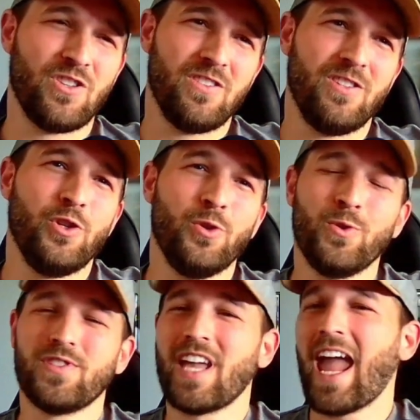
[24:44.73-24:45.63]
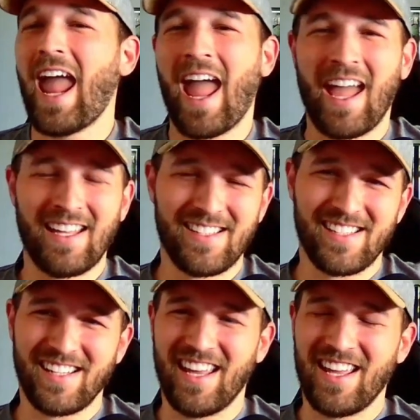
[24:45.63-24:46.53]
use ads
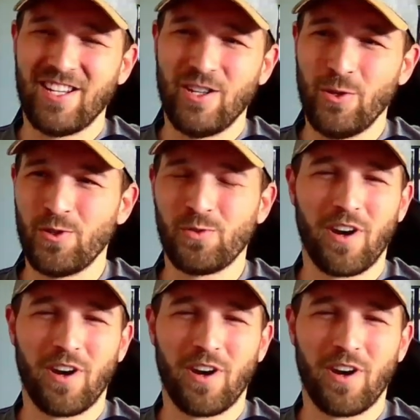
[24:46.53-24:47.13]
and use